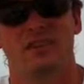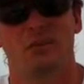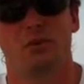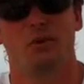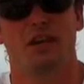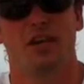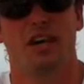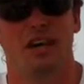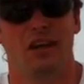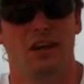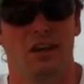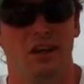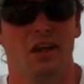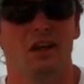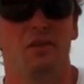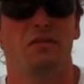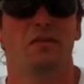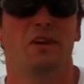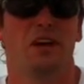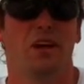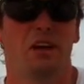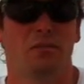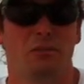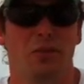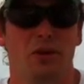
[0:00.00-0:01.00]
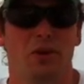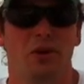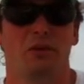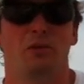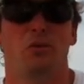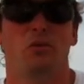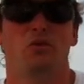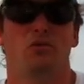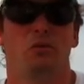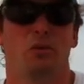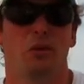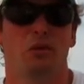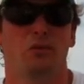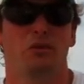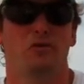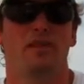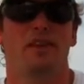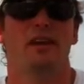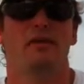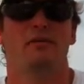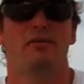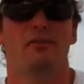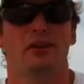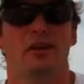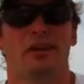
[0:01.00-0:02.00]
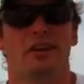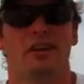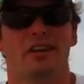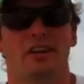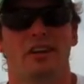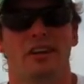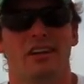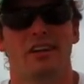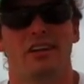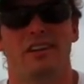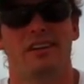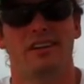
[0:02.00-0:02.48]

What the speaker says: we had a lot of help, probably with people that I'm forgetting.